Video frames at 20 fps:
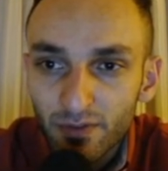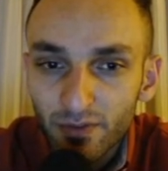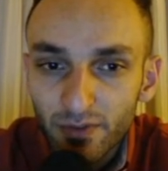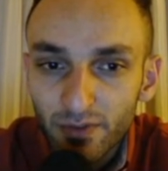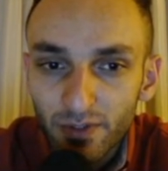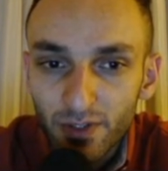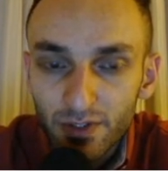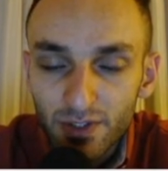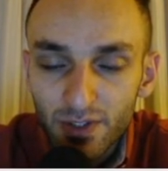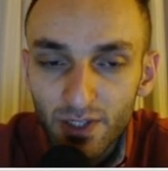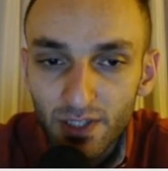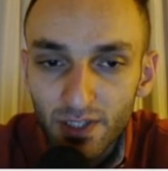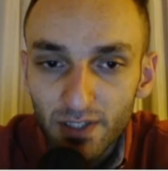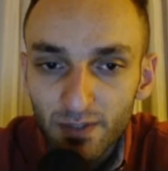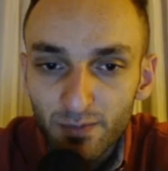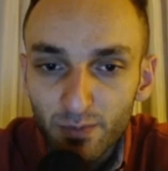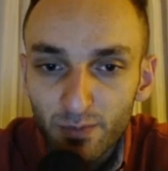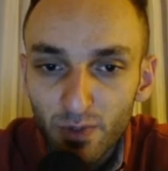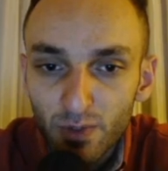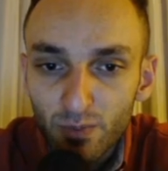Yes, knight
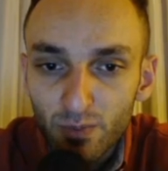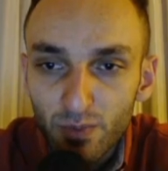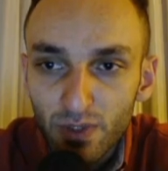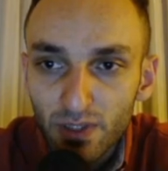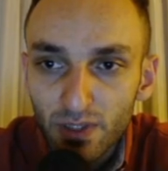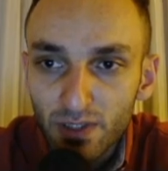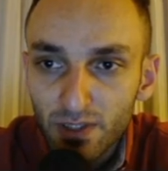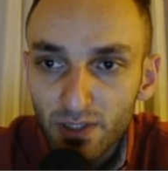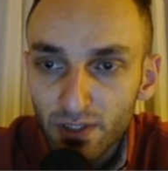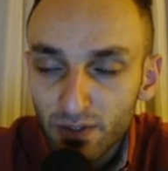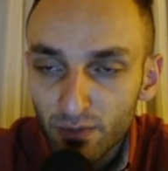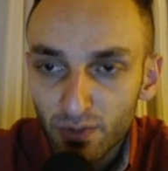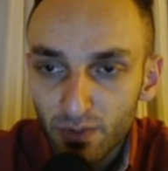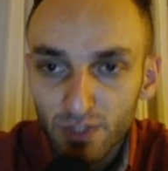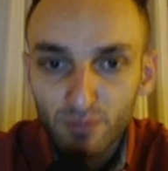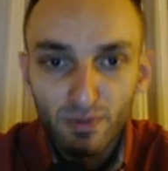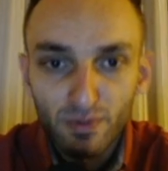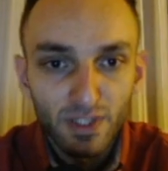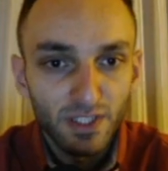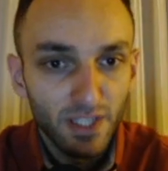f1
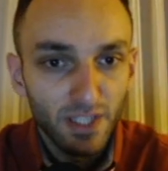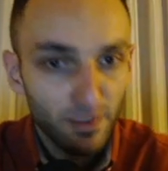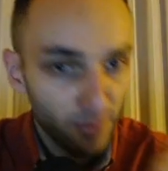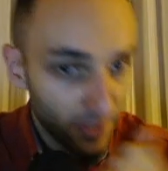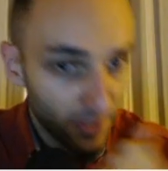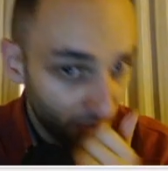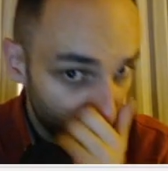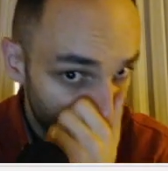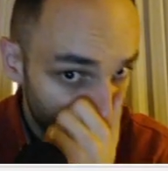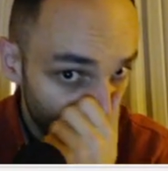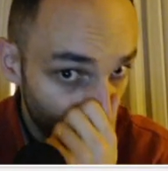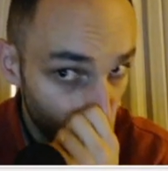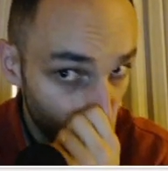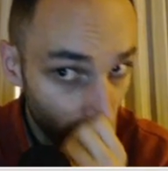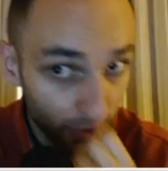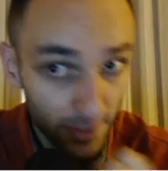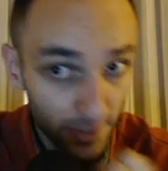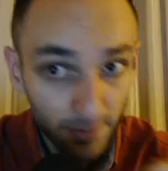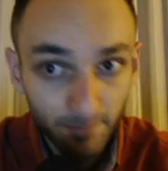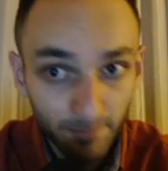was my game against
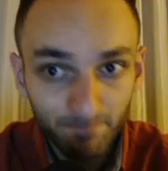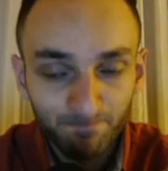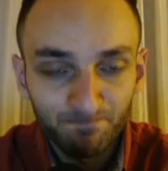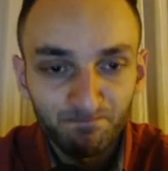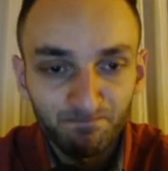Zajogin.